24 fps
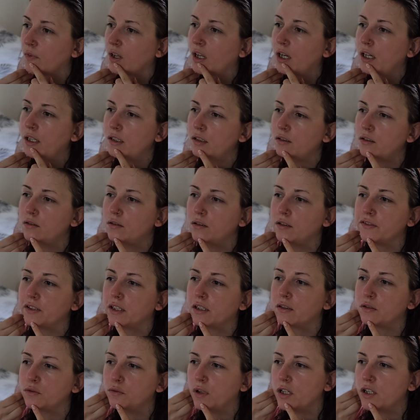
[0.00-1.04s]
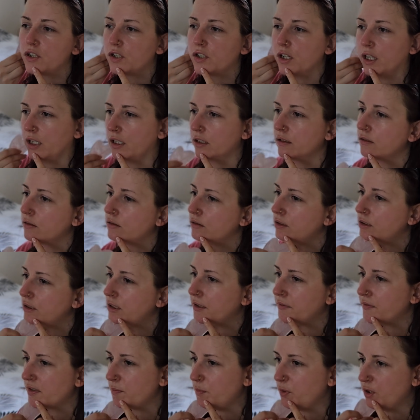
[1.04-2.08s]
I don't know if that Gua Sha
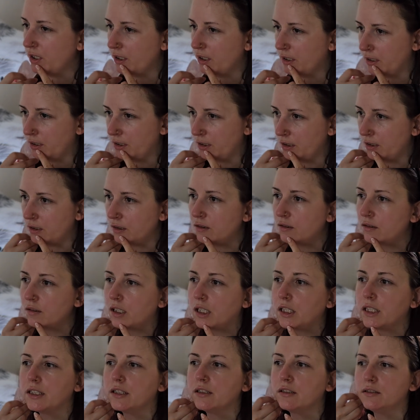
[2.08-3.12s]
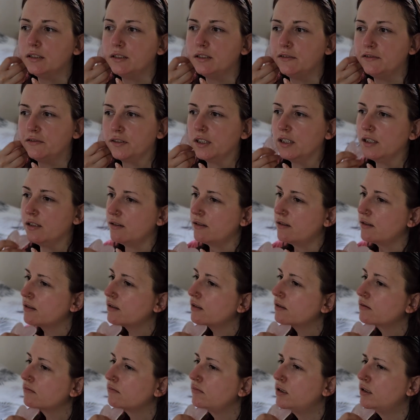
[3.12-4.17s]
gives me any
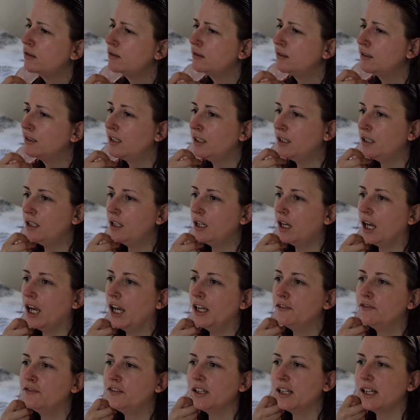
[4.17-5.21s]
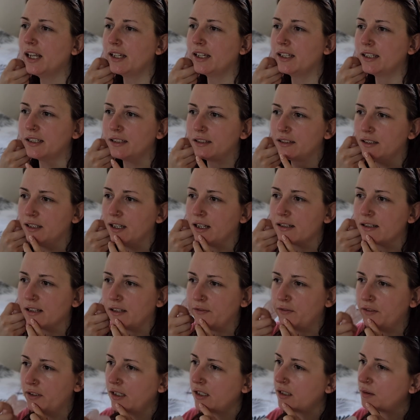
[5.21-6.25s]
difference. I feel like it does. I
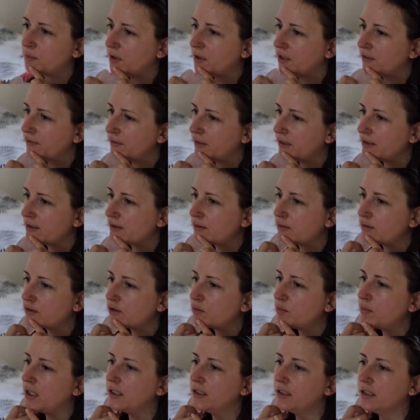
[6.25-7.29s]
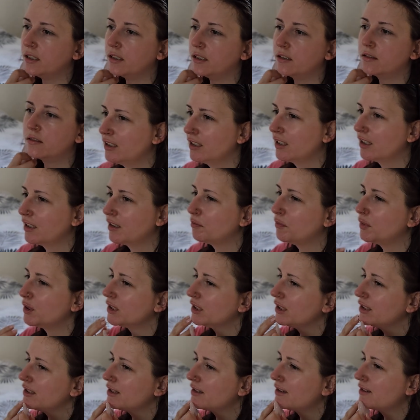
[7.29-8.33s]
feel like my face looks better, but
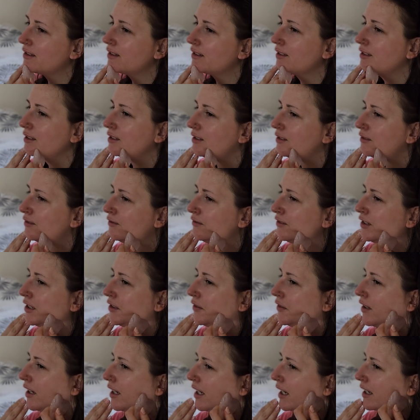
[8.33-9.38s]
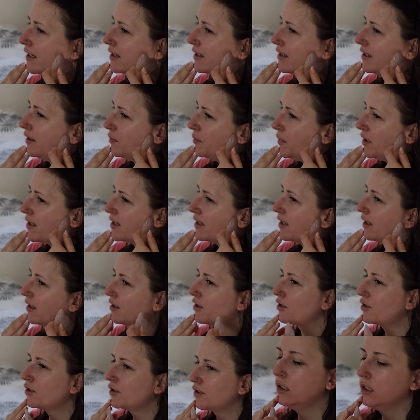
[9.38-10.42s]
it's a very relaxing
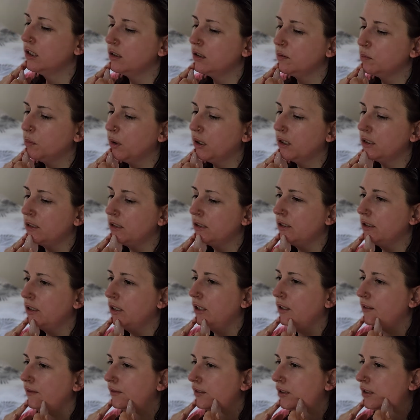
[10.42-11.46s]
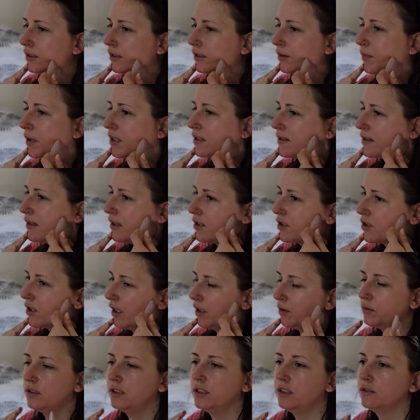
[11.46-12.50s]
massage. But after the massage, I
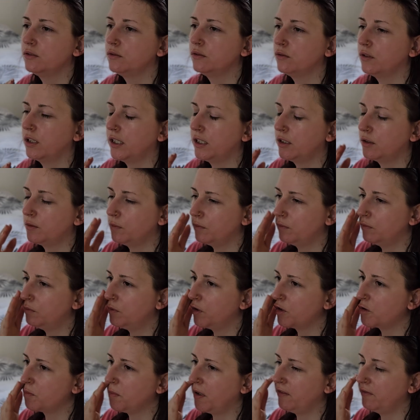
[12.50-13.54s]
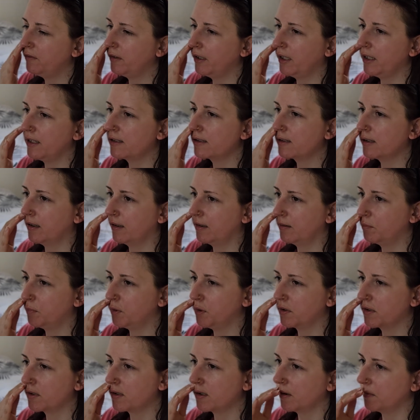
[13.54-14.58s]
will need to wash my face and
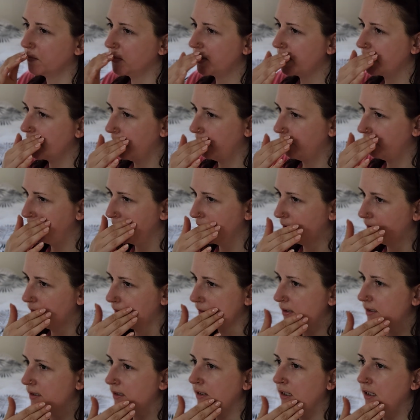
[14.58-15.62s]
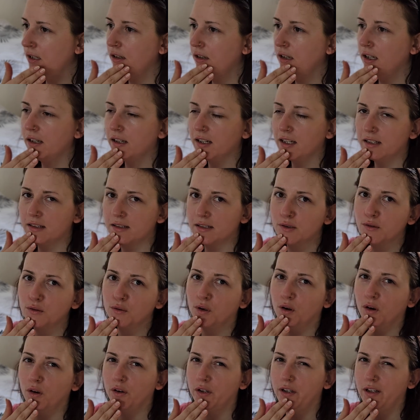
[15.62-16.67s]
put some stuff because it's too
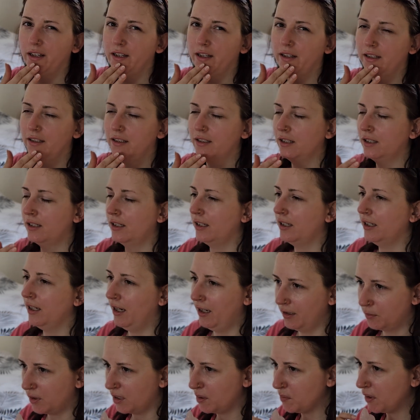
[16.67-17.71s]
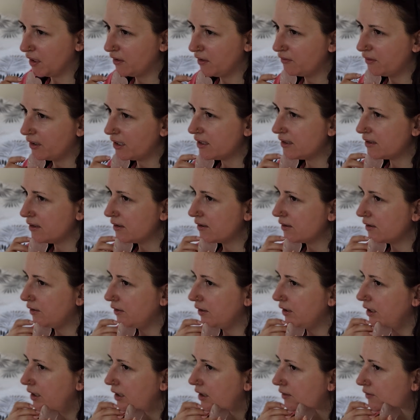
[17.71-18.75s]
oily, and I hate when my face is
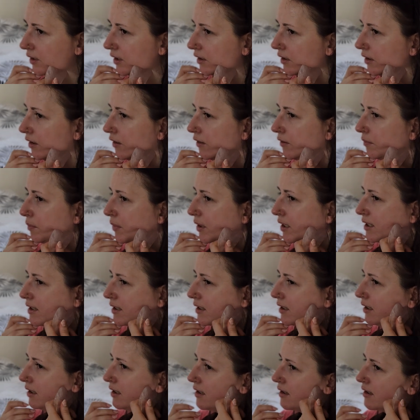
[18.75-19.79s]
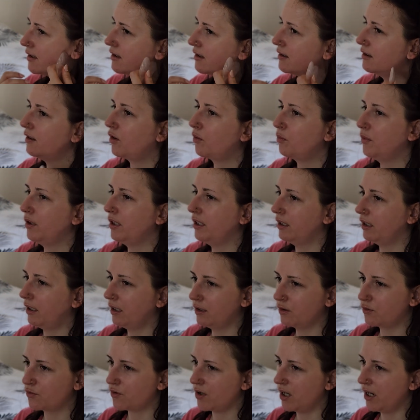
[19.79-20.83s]
oily. Even though my skin is normally
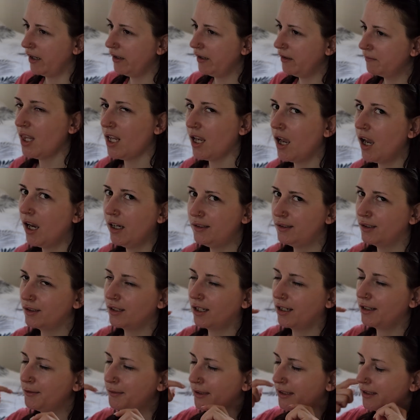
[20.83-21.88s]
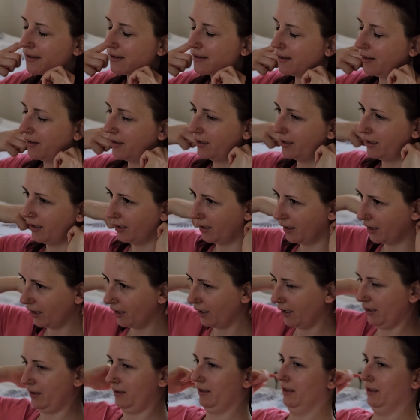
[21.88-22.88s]
dry, I don't like when it's oily, and I hate.